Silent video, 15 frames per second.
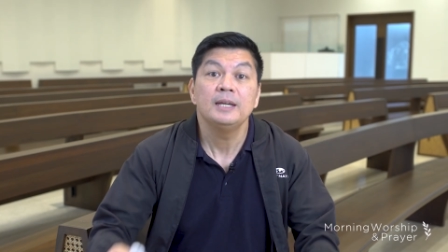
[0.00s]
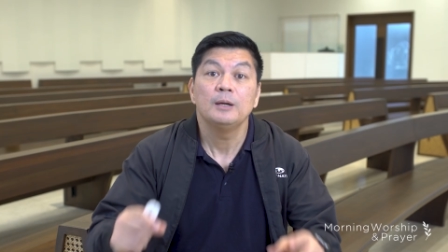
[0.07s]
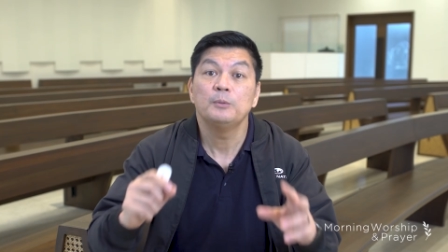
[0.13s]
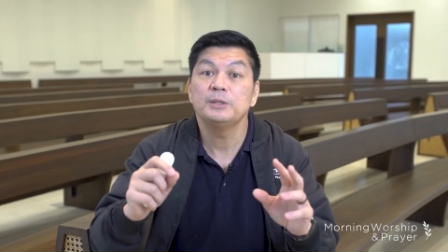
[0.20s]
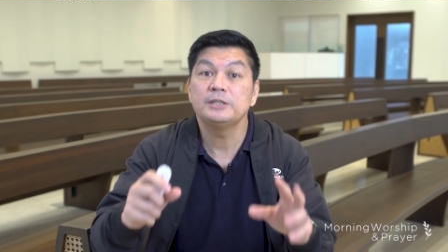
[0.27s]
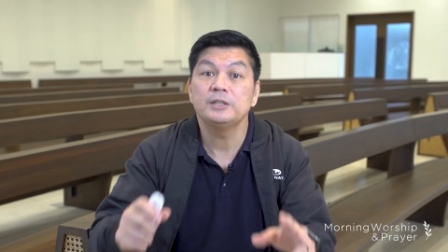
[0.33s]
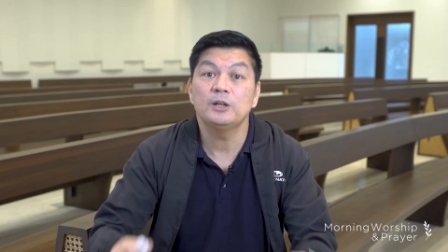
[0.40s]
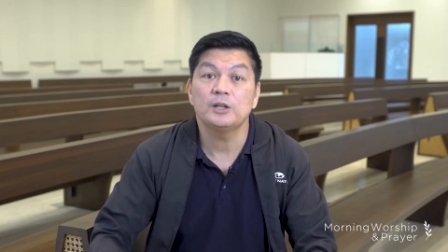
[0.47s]

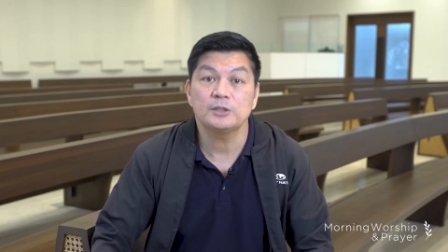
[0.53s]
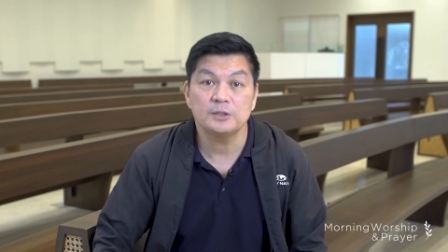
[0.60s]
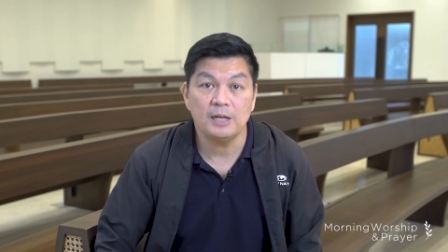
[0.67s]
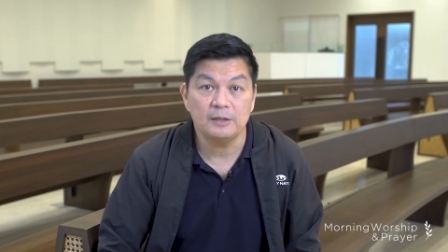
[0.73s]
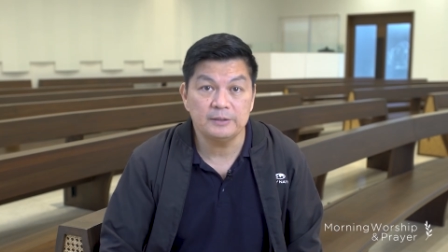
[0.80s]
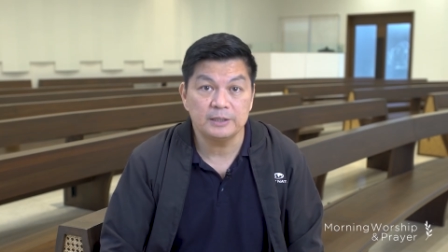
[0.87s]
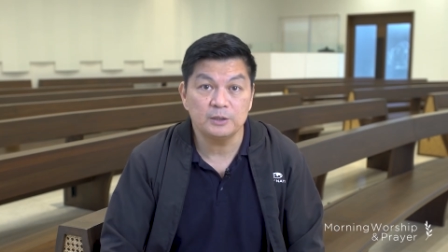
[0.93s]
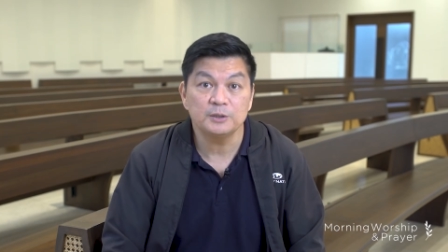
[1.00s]
We see also
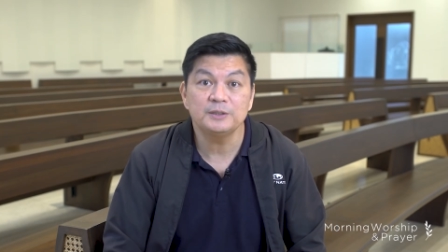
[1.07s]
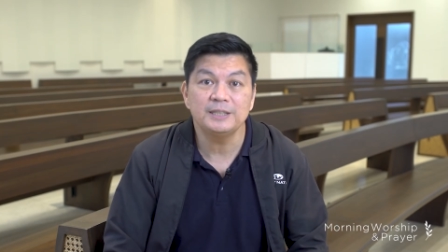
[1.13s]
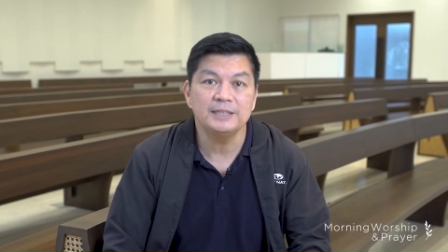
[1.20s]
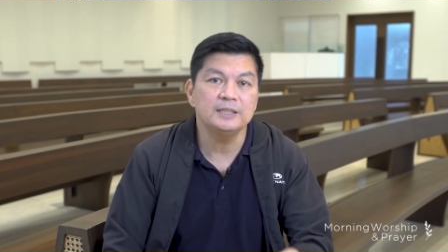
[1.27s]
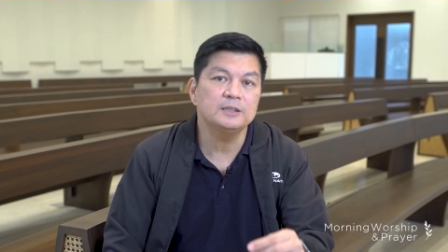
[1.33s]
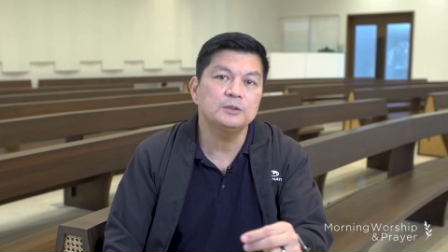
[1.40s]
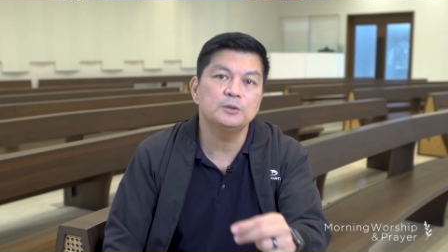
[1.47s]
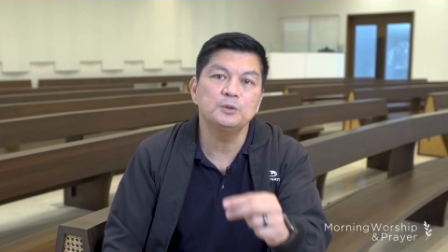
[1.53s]
how they
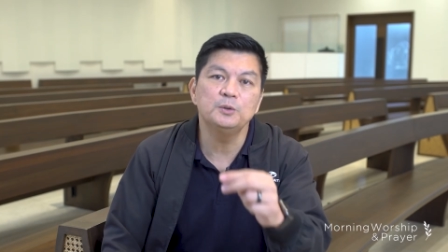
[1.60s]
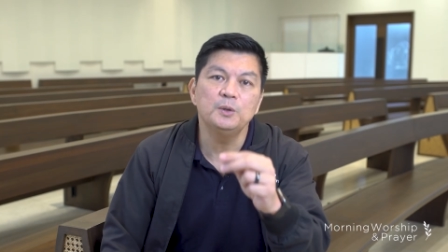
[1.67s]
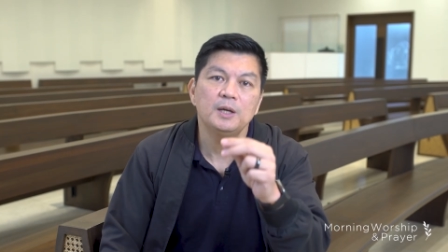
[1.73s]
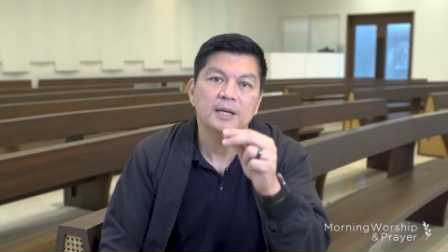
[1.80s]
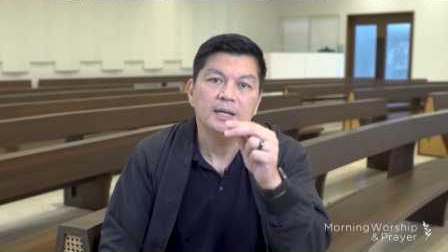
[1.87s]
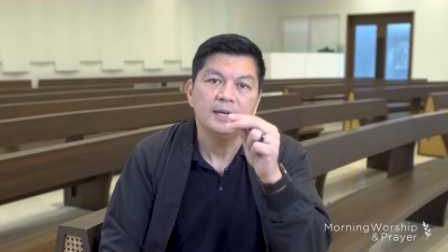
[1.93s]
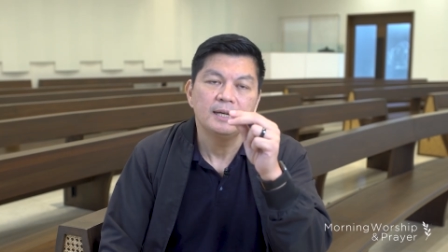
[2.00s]
continued to,